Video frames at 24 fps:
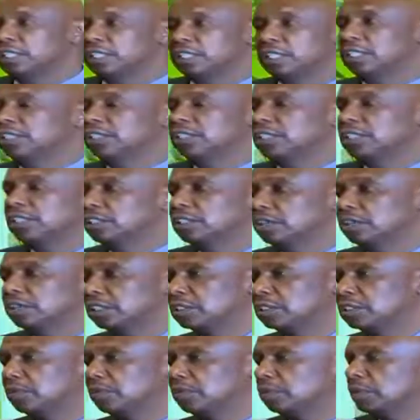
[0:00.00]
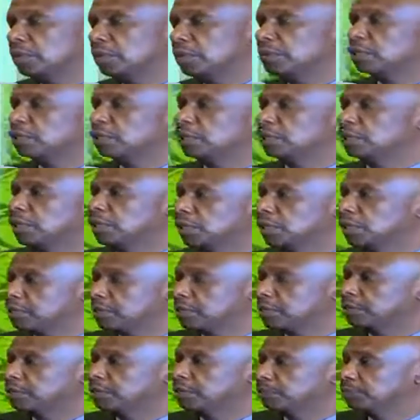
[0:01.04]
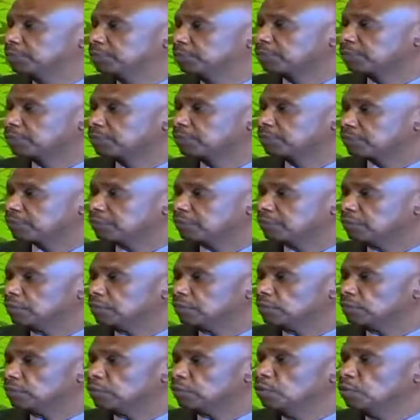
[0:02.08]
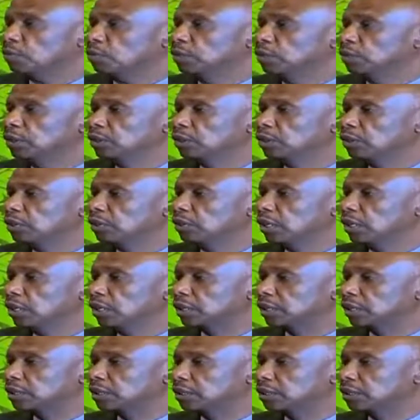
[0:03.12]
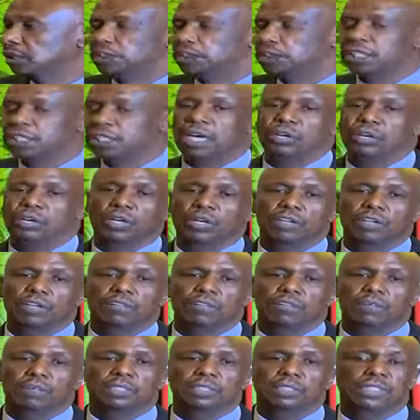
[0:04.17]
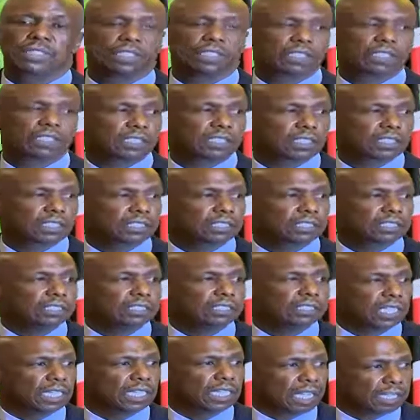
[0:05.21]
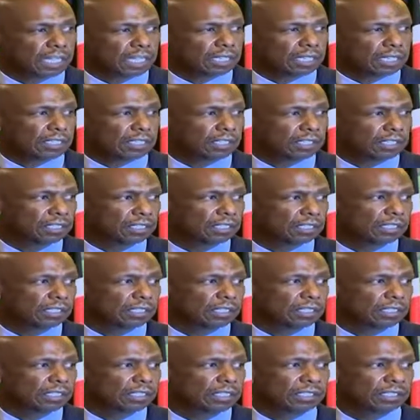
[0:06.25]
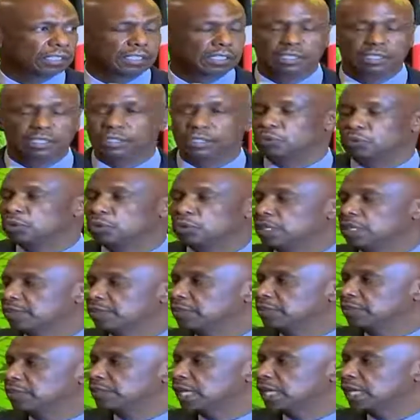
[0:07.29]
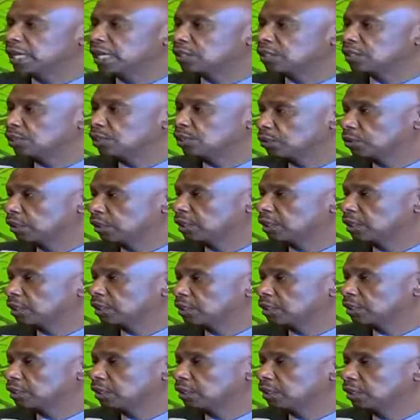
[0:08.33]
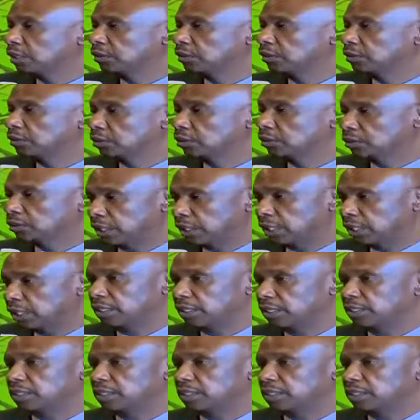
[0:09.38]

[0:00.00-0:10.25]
in this great republic of ours. We do not shy away from saying that there's dire, we live in dire situations today.